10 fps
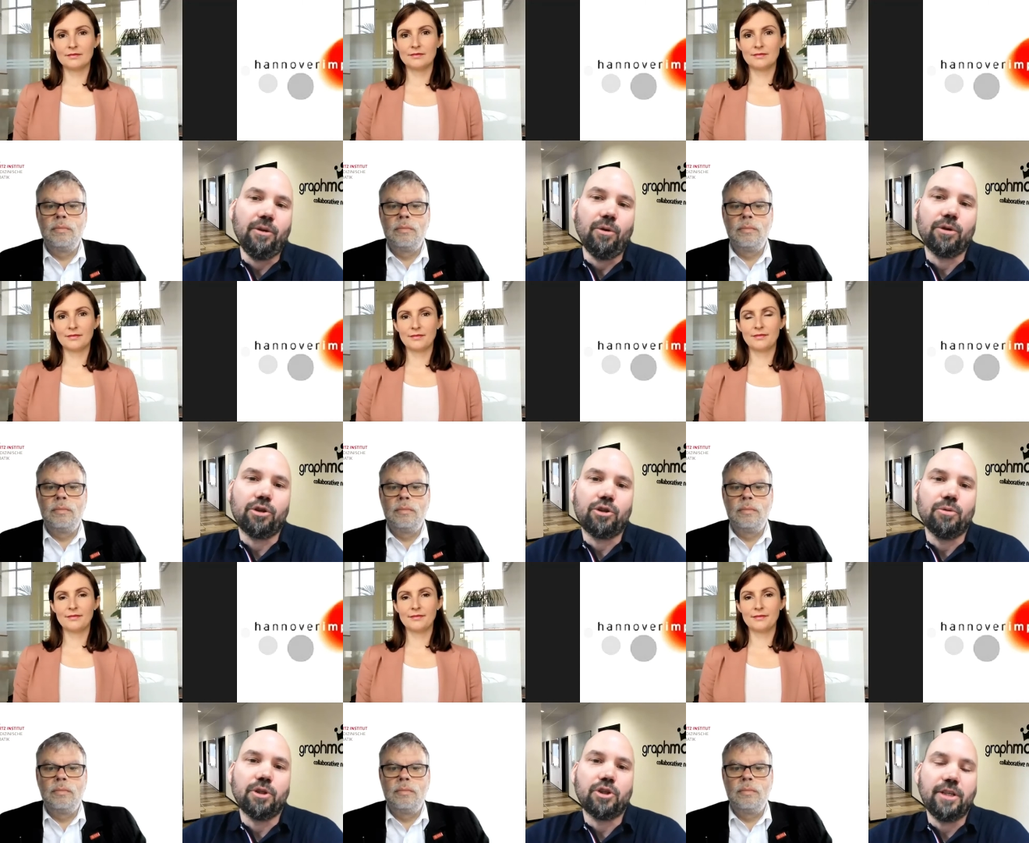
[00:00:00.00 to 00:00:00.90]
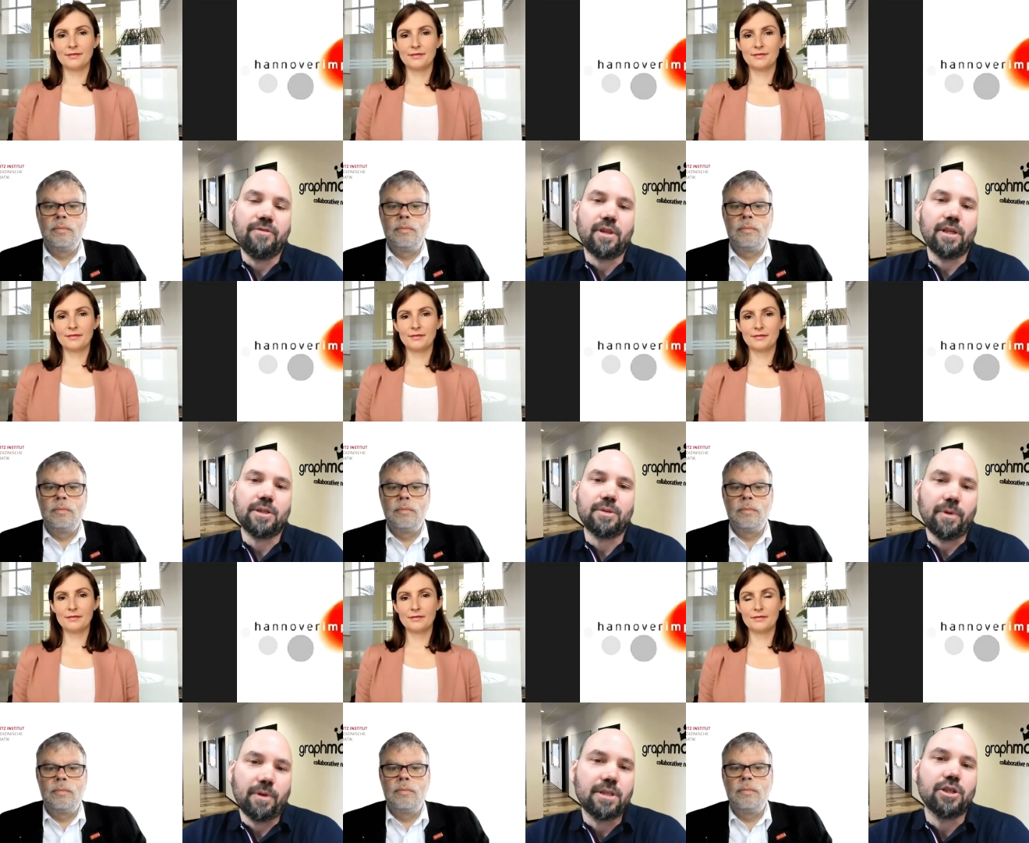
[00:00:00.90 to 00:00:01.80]
Speaker 1: order to achieve this. But
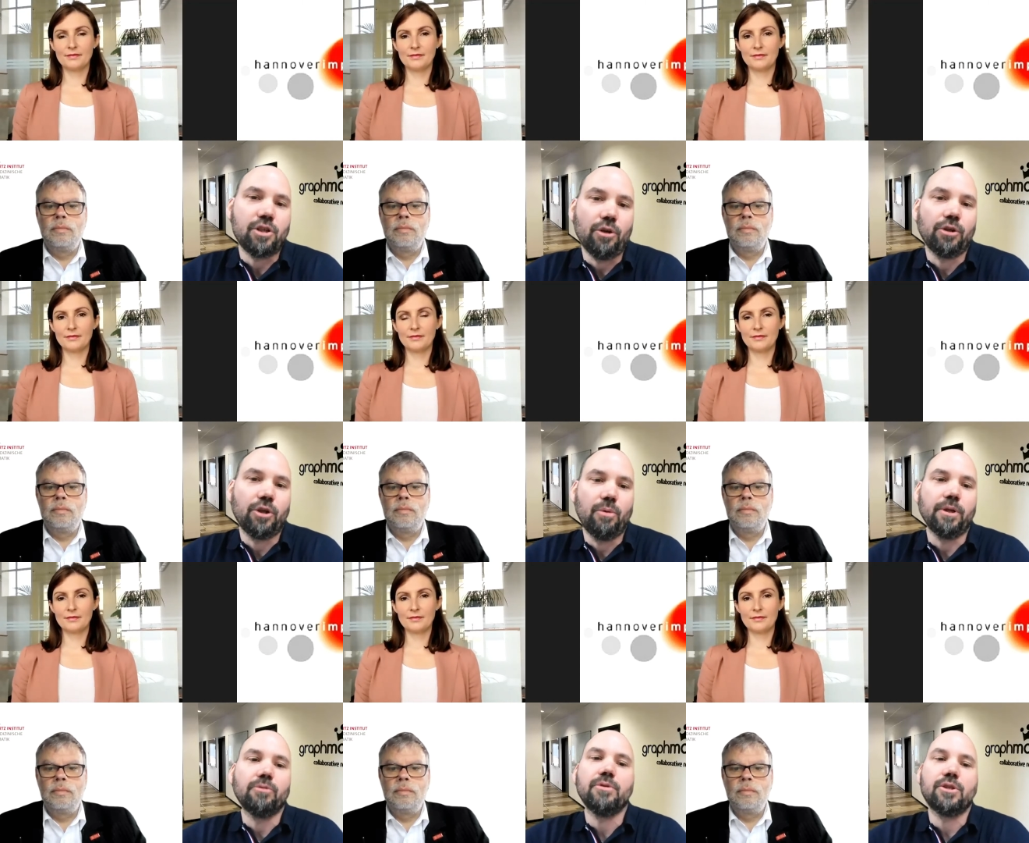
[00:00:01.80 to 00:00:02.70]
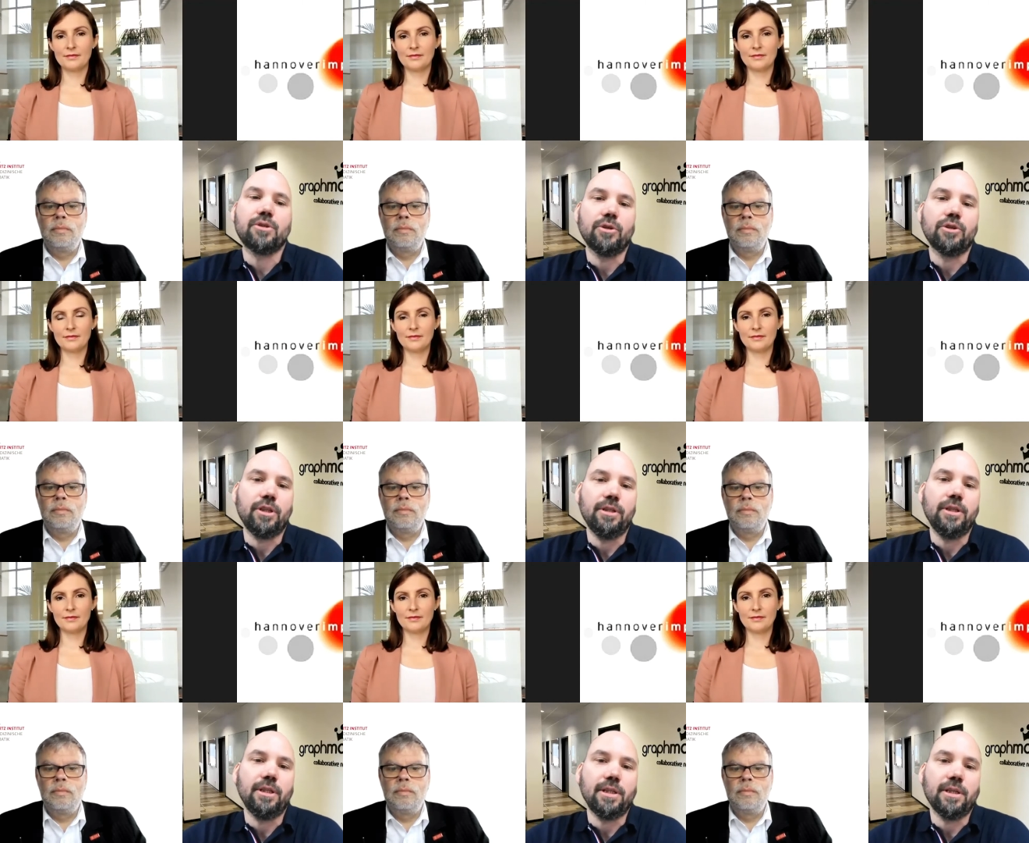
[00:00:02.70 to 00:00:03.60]
this is ongoing research
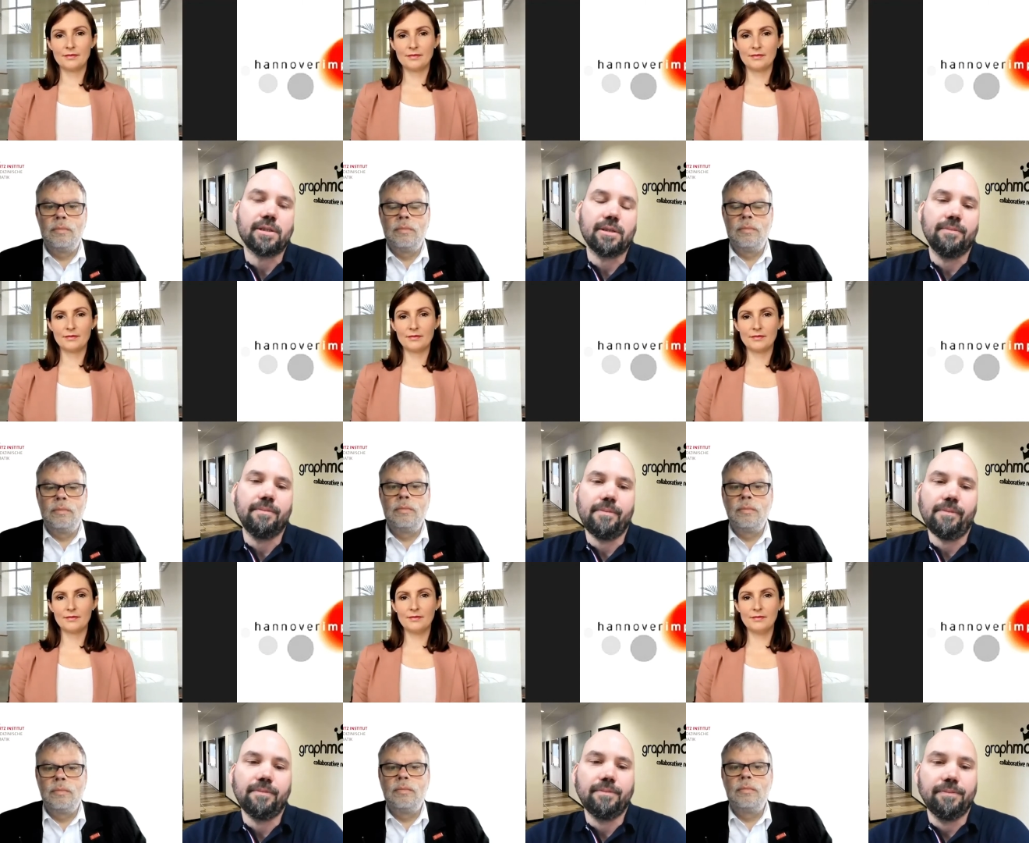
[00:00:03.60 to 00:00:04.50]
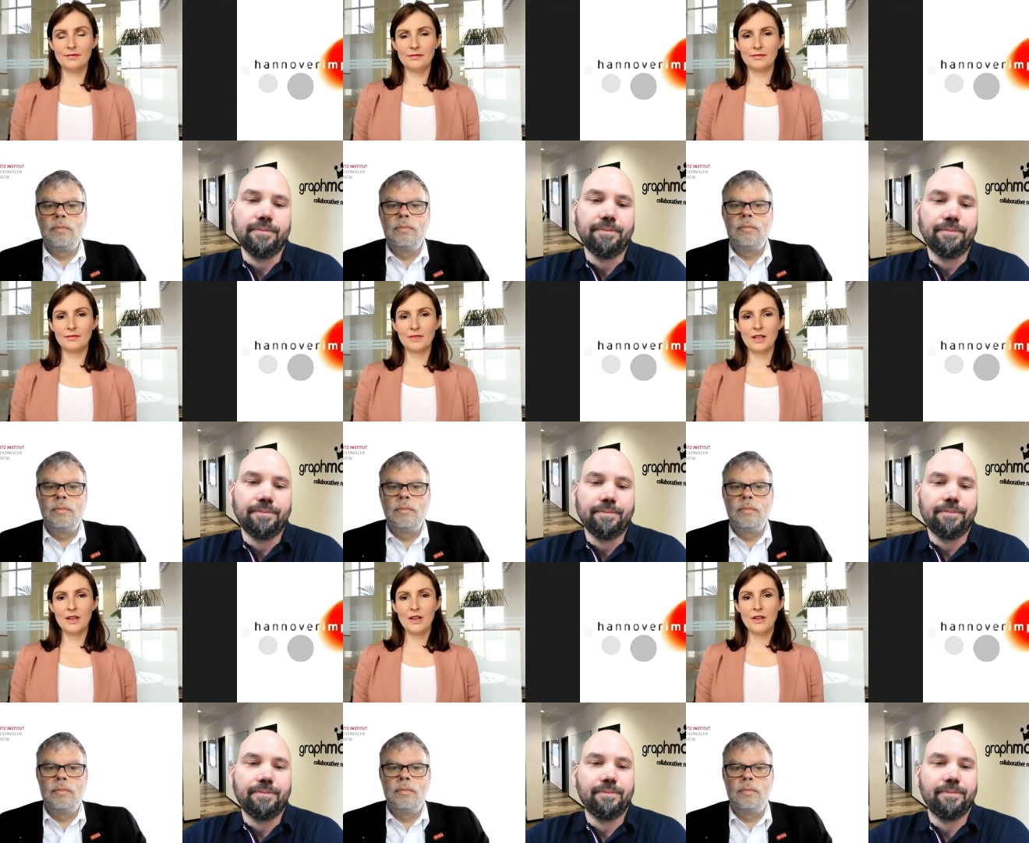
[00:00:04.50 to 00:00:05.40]
indeed, yes.
Speaker 2: Mm-hmm.
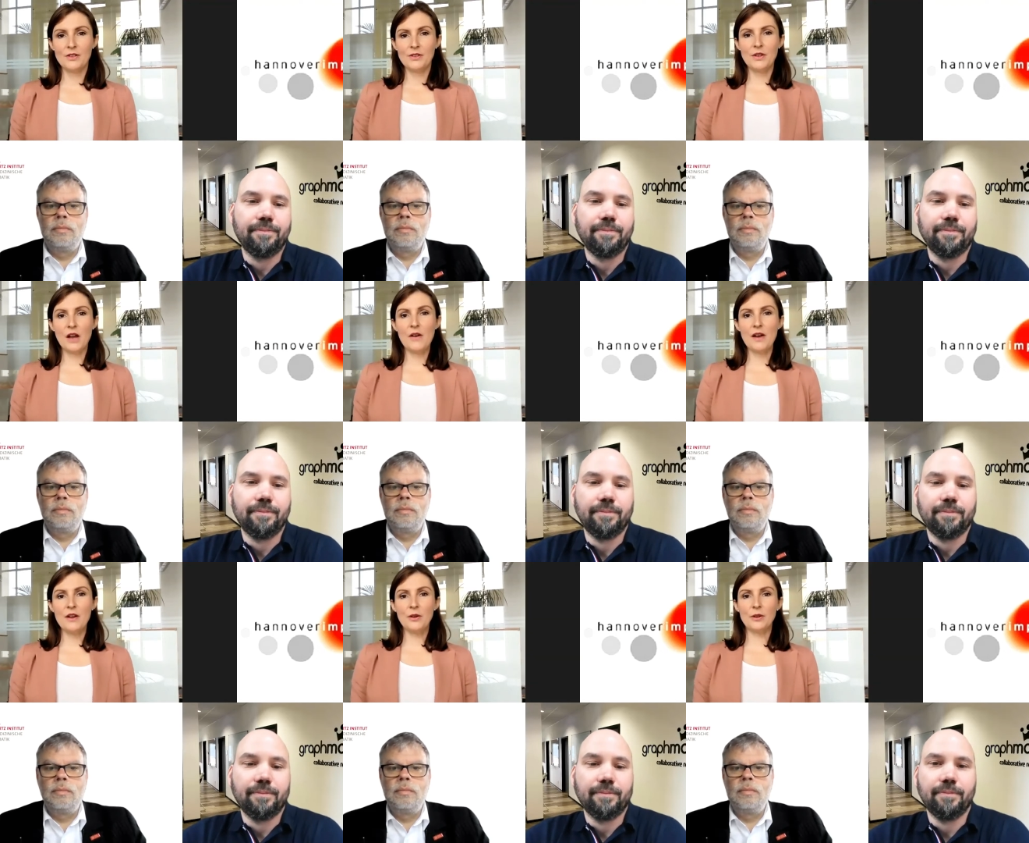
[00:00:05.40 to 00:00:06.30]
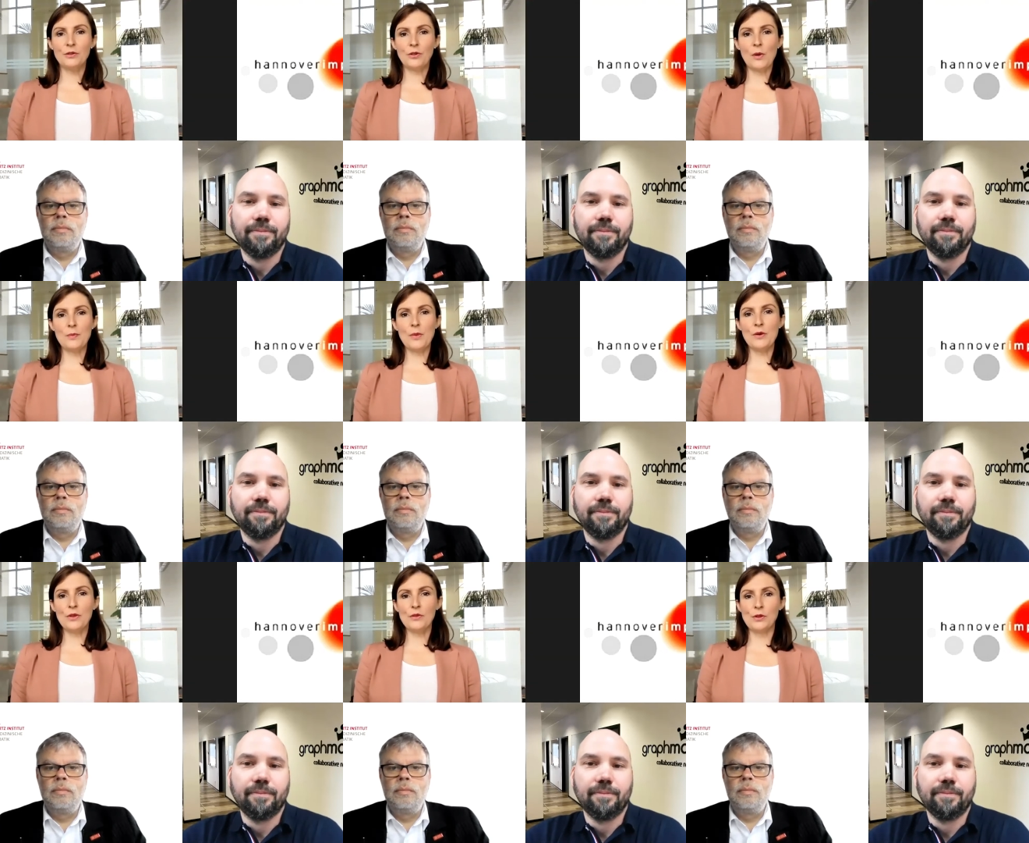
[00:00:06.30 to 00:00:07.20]
So now I heard from
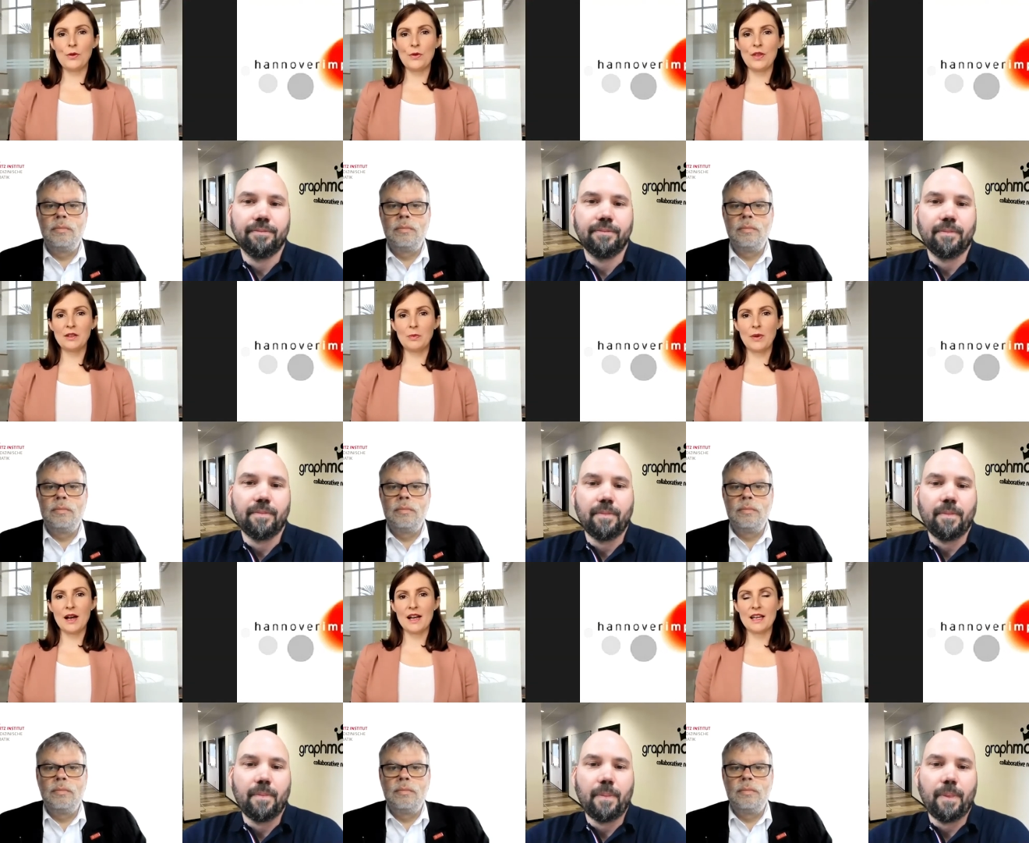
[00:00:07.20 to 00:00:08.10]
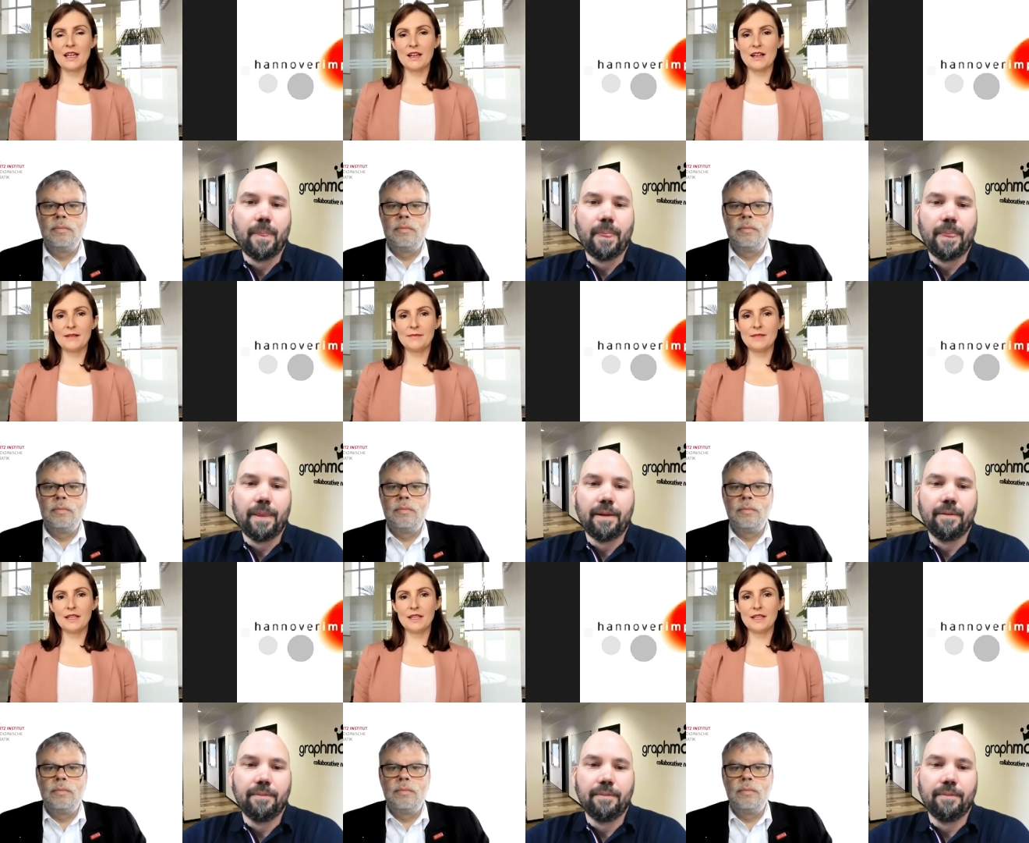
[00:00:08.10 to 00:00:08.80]
both of you that by um,